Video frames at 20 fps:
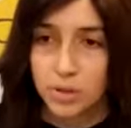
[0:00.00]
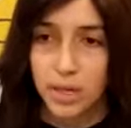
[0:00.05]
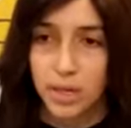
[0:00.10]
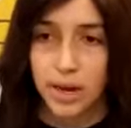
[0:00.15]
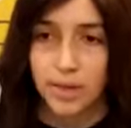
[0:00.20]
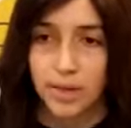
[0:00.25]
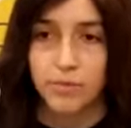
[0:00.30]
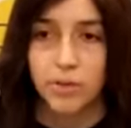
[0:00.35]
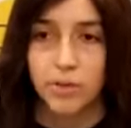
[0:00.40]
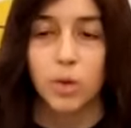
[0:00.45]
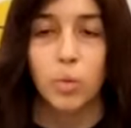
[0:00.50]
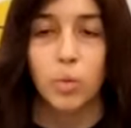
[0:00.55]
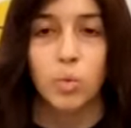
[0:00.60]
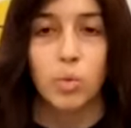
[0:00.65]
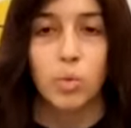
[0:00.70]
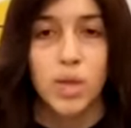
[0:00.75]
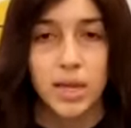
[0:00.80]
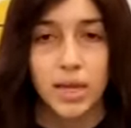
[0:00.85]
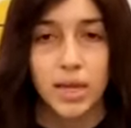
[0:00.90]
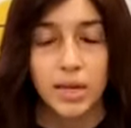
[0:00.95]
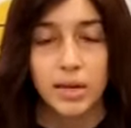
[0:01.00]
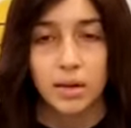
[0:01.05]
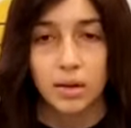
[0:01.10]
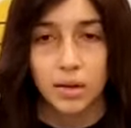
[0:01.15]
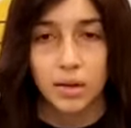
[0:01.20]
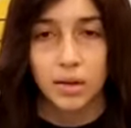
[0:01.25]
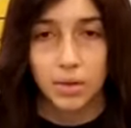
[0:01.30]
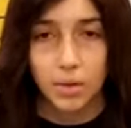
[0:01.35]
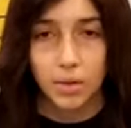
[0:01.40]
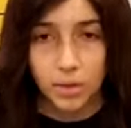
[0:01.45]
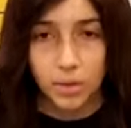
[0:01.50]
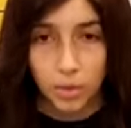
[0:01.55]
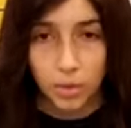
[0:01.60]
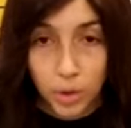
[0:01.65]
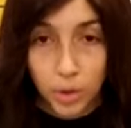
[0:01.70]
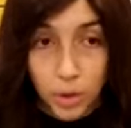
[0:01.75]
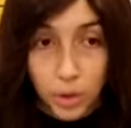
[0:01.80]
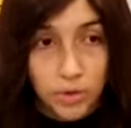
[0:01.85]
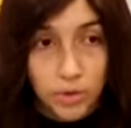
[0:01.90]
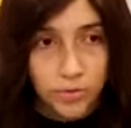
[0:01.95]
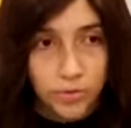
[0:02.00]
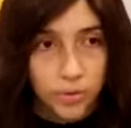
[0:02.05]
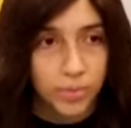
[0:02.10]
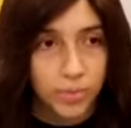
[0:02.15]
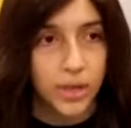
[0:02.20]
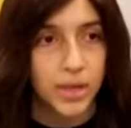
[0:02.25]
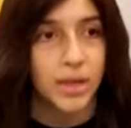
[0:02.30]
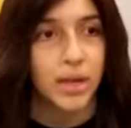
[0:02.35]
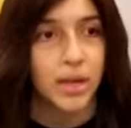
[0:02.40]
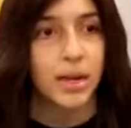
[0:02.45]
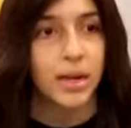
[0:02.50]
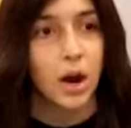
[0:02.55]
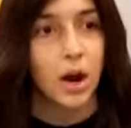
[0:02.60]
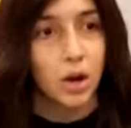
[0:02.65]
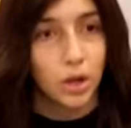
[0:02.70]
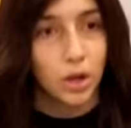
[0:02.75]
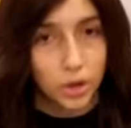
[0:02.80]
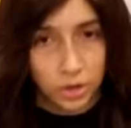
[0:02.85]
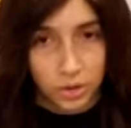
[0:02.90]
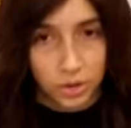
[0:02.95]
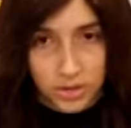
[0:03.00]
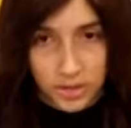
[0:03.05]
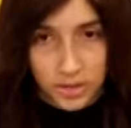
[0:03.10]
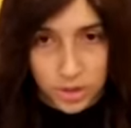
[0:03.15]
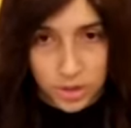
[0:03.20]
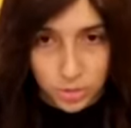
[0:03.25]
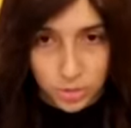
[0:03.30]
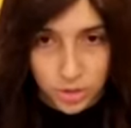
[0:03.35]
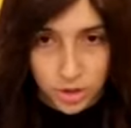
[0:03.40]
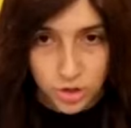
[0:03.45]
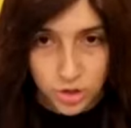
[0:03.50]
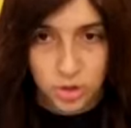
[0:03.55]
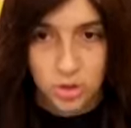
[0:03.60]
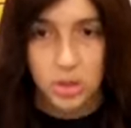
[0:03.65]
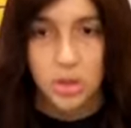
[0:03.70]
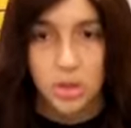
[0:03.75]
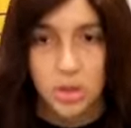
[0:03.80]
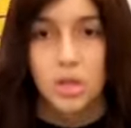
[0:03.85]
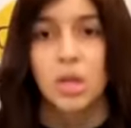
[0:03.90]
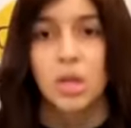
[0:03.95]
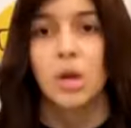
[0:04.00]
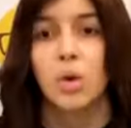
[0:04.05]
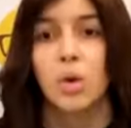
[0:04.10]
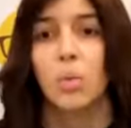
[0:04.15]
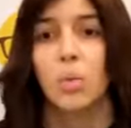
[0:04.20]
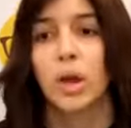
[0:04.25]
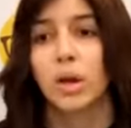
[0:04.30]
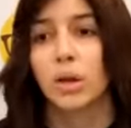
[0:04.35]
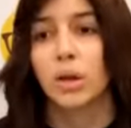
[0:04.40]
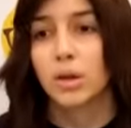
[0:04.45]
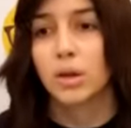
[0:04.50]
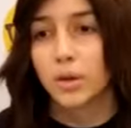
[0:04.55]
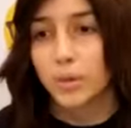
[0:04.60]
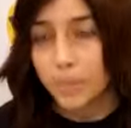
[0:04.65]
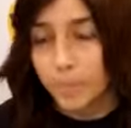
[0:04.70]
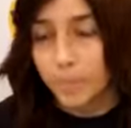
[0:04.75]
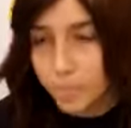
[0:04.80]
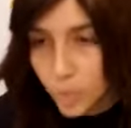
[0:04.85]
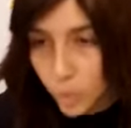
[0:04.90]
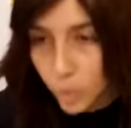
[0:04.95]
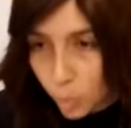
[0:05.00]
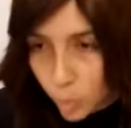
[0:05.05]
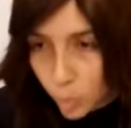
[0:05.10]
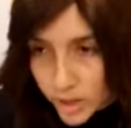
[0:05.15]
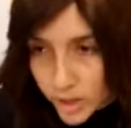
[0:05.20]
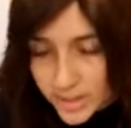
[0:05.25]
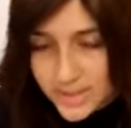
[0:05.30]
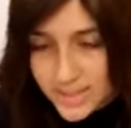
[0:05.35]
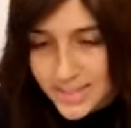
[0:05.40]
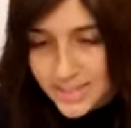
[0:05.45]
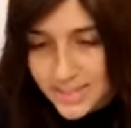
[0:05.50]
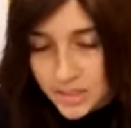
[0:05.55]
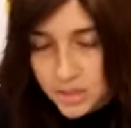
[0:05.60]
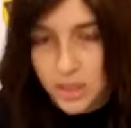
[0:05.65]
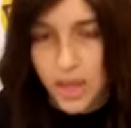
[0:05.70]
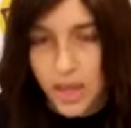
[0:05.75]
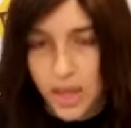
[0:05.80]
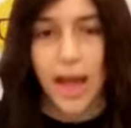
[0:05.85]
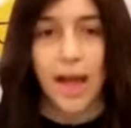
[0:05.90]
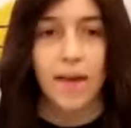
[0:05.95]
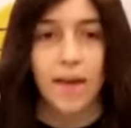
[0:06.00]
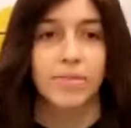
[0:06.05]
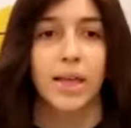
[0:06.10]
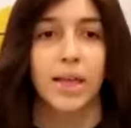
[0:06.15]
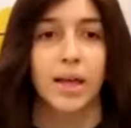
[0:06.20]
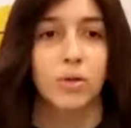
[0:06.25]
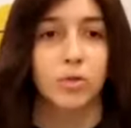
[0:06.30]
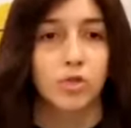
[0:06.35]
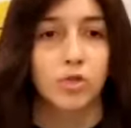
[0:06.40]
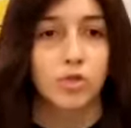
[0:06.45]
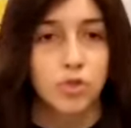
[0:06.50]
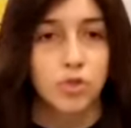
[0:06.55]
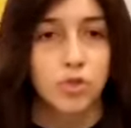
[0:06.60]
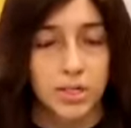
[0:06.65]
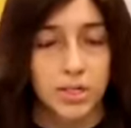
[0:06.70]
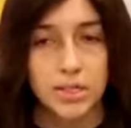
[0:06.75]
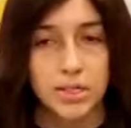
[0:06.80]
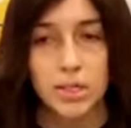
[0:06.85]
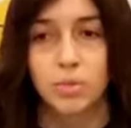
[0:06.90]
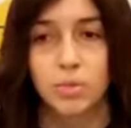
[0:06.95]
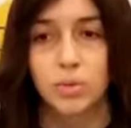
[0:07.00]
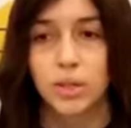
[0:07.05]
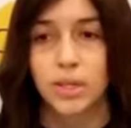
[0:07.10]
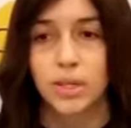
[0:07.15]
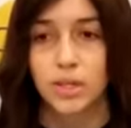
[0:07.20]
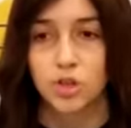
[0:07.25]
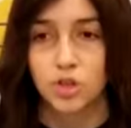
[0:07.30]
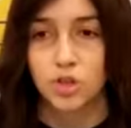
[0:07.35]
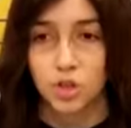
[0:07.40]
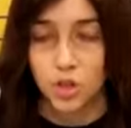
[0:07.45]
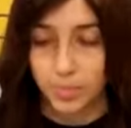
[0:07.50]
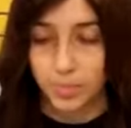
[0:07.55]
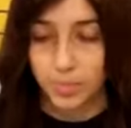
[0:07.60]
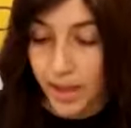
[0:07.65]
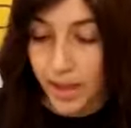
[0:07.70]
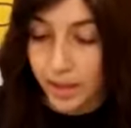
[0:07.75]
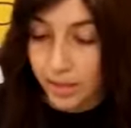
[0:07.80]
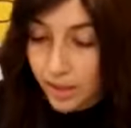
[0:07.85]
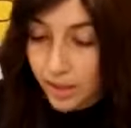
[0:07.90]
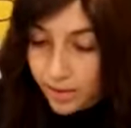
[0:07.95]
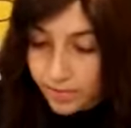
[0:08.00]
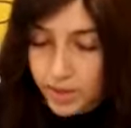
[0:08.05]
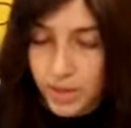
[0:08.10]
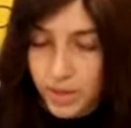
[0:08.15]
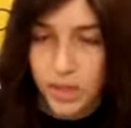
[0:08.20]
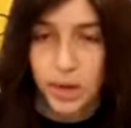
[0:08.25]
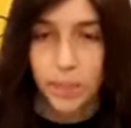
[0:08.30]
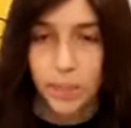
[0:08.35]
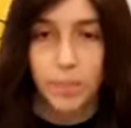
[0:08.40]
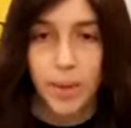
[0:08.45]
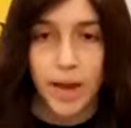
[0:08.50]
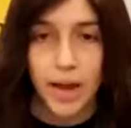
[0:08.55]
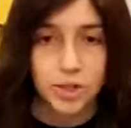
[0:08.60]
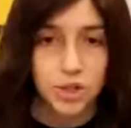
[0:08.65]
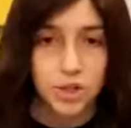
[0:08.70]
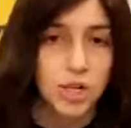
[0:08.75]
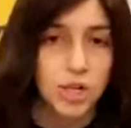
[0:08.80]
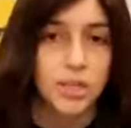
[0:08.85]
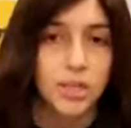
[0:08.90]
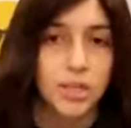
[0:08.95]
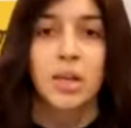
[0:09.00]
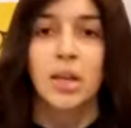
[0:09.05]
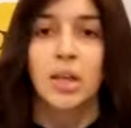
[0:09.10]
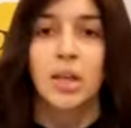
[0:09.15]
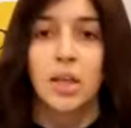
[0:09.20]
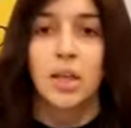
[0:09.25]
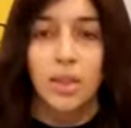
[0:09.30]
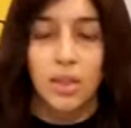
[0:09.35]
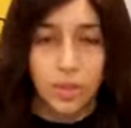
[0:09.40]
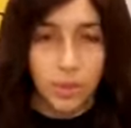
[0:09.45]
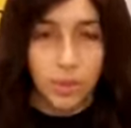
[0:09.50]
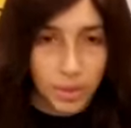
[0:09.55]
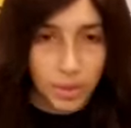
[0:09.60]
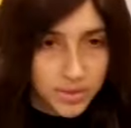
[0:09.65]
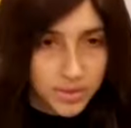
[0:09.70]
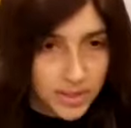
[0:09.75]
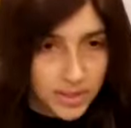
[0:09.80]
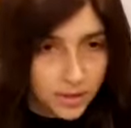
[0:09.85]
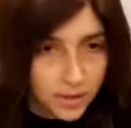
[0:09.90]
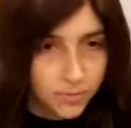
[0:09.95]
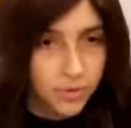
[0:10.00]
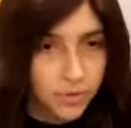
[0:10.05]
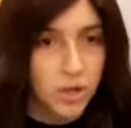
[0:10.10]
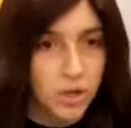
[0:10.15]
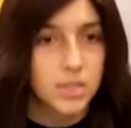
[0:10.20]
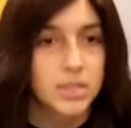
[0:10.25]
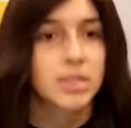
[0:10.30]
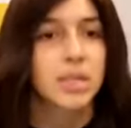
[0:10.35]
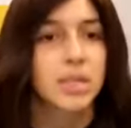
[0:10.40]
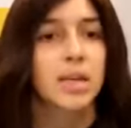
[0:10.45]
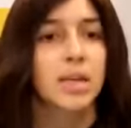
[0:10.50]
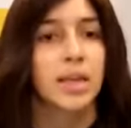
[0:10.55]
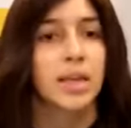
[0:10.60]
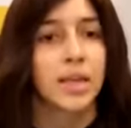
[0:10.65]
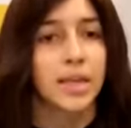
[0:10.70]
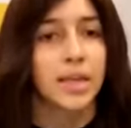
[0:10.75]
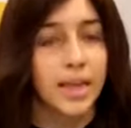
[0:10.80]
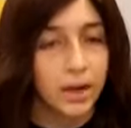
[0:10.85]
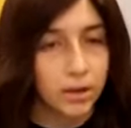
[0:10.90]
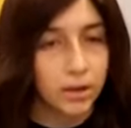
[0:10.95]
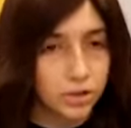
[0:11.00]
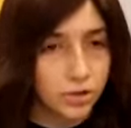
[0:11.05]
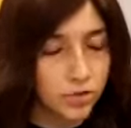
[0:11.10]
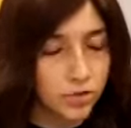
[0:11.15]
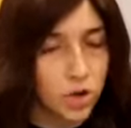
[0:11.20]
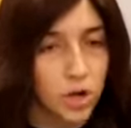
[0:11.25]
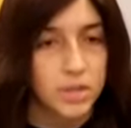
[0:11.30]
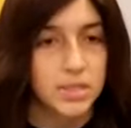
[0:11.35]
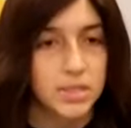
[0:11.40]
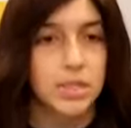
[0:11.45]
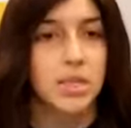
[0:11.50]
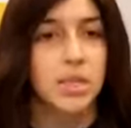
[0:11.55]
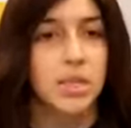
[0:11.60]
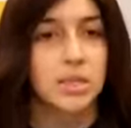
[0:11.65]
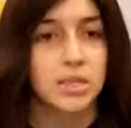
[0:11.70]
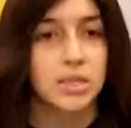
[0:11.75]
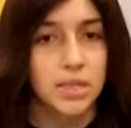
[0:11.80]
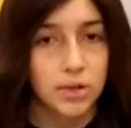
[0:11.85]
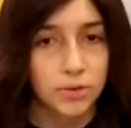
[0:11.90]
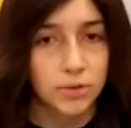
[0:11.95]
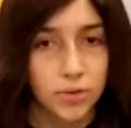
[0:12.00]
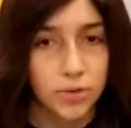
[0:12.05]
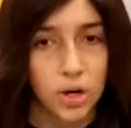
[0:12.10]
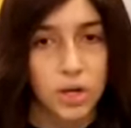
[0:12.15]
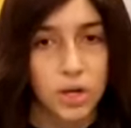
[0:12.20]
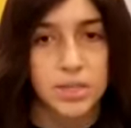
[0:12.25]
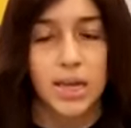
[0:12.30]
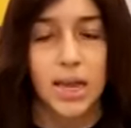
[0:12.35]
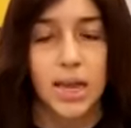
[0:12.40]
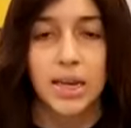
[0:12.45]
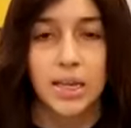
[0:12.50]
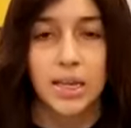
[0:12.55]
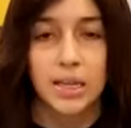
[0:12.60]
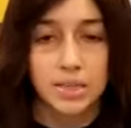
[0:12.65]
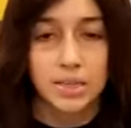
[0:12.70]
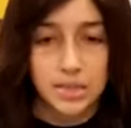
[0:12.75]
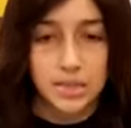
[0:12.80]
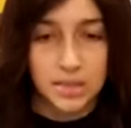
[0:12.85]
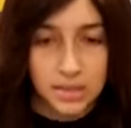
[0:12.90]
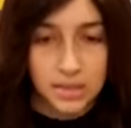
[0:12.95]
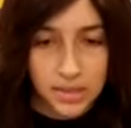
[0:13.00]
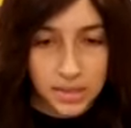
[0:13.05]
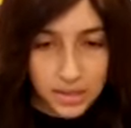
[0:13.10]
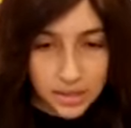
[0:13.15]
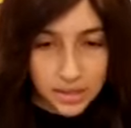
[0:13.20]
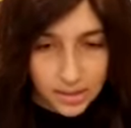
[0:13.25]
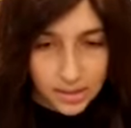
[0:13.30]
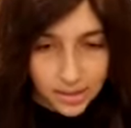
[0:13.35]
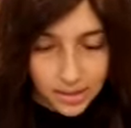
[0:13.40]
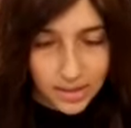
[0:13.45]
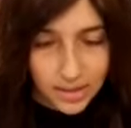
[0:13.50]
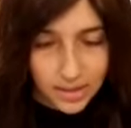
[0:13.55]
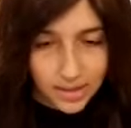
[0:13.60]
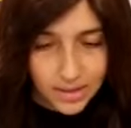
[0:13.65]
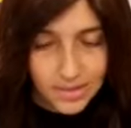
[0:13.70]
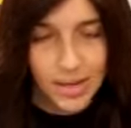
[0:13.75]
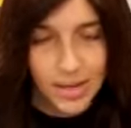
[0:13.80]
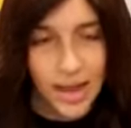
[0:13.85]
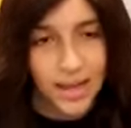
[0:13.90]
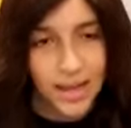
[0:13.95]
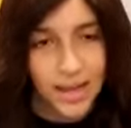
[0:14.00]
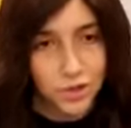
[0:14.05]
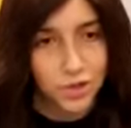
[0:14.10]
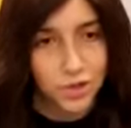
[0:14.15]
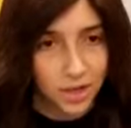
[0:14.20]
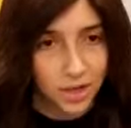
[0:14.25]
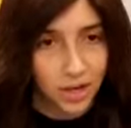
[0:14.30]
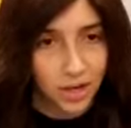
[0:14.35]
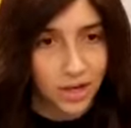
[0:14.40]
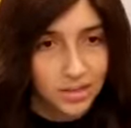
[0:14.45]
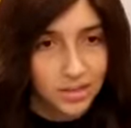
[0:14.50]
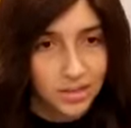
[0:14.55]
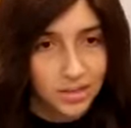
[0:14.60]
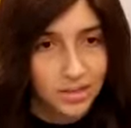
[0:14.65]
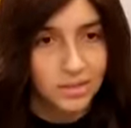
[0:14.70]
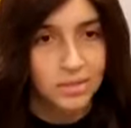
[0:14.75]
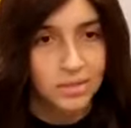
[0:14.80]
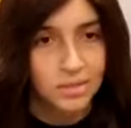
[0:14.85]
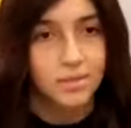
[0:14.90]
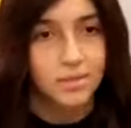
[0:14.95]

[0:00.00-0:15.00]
And I feel like we can learn from it in our current situation where we can still have that trusting relationship, that loving, compassionate, the Rebbe is there for us, cares for us, he's here for us, and he is answering us